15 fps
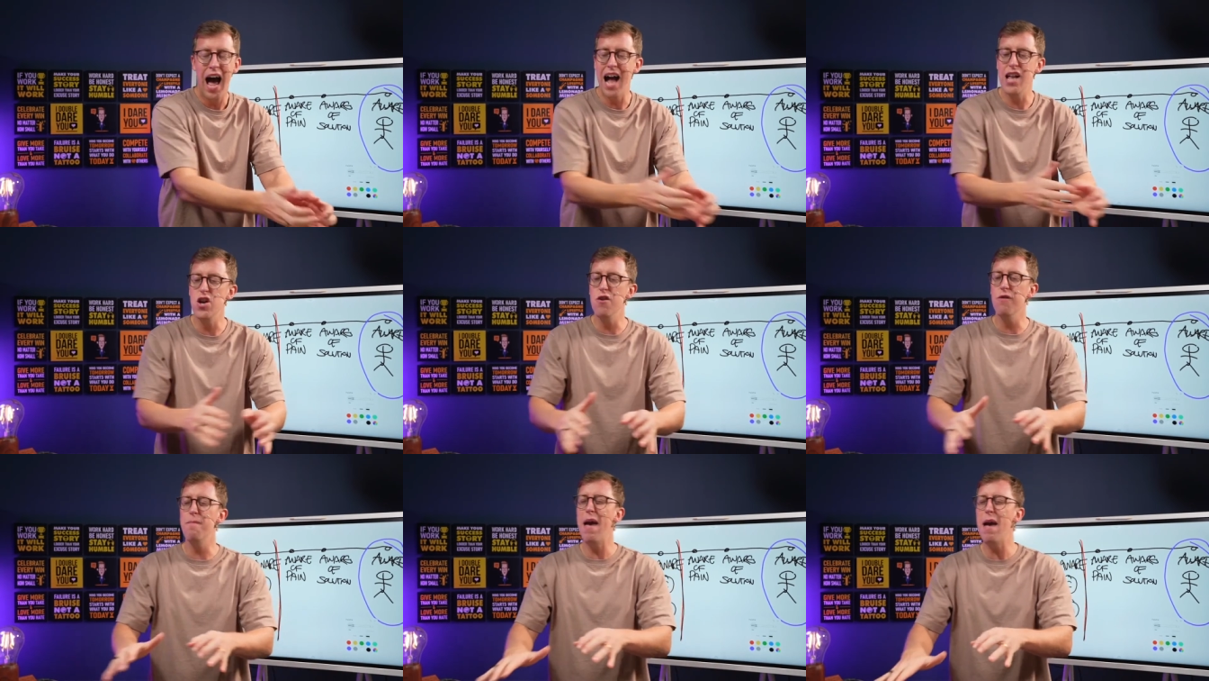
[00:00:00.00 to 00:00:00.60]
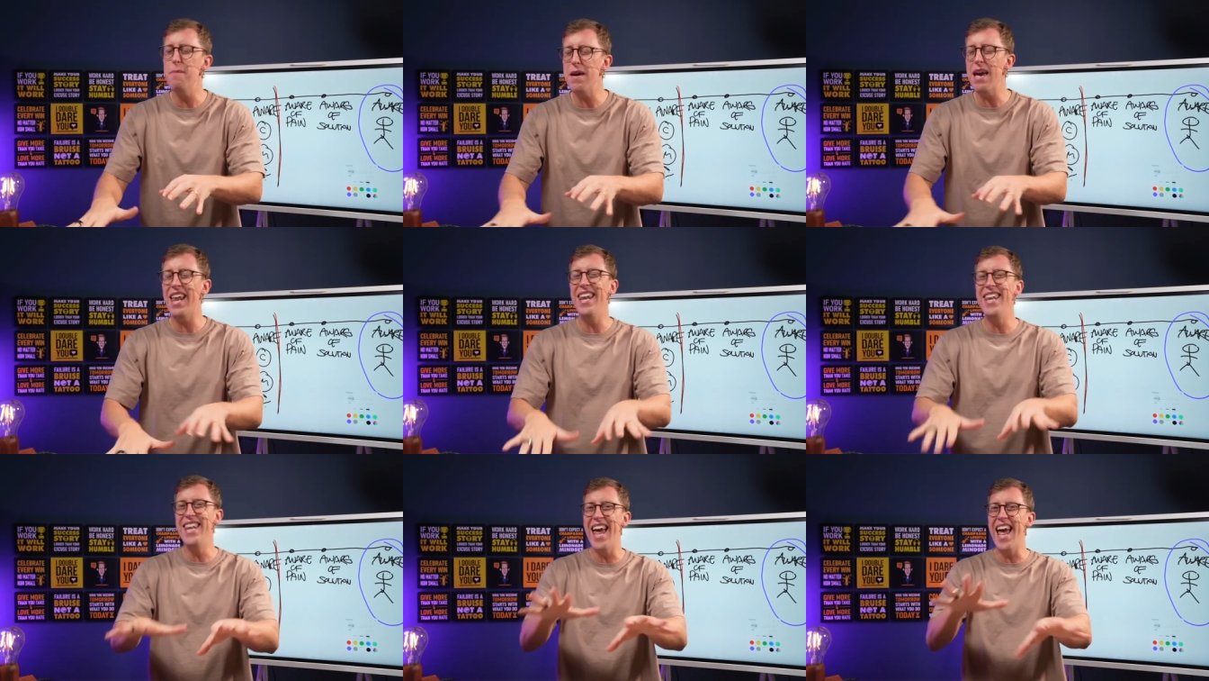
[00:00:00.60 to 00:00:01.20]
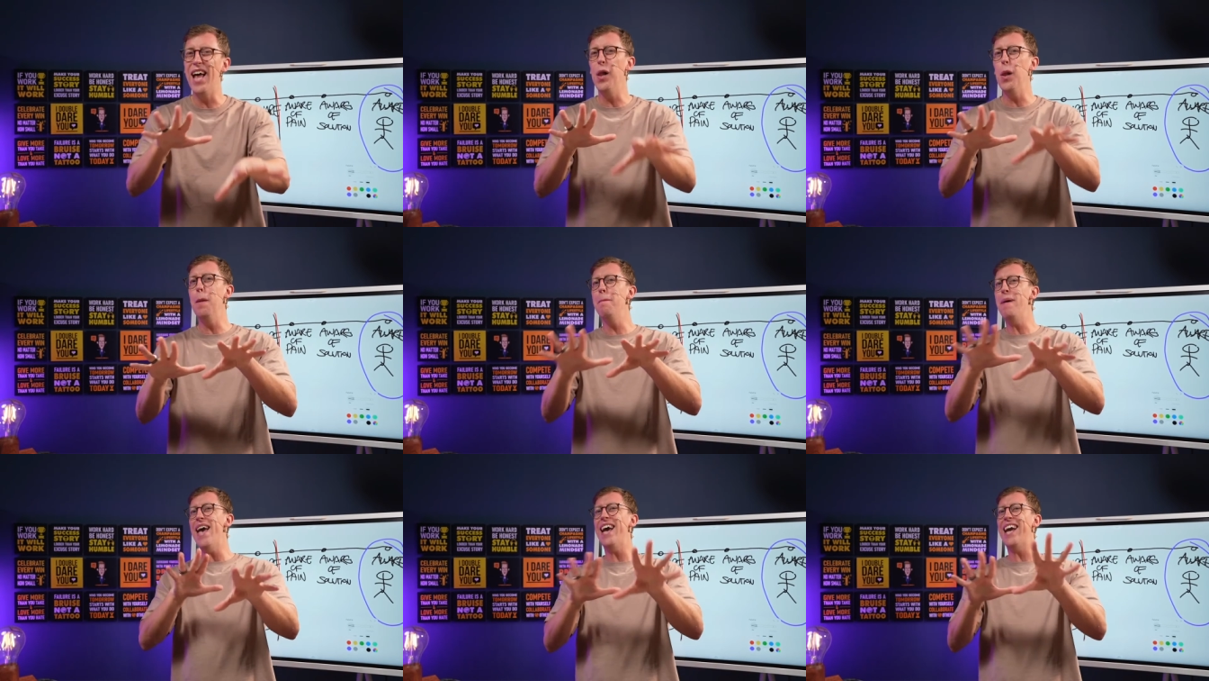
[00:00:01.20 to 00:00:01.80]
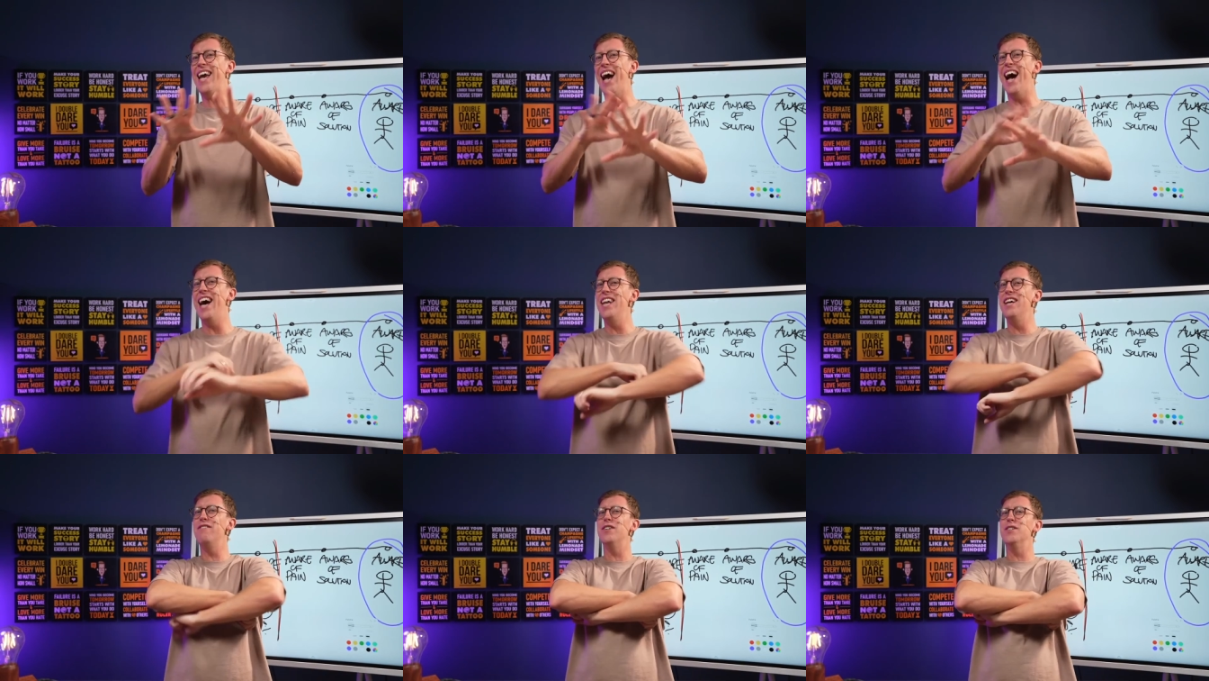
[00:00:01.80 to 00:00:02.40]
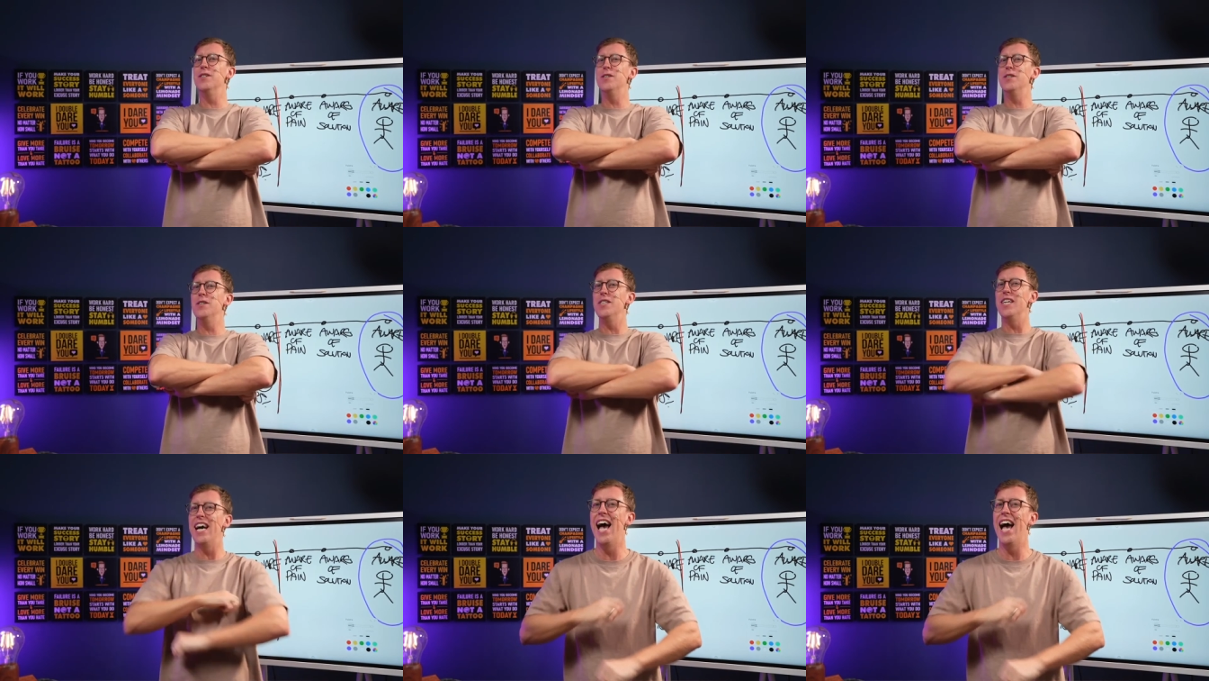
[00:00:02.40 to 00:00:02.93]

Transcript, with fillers: and you've maybe a little bit kind of oh,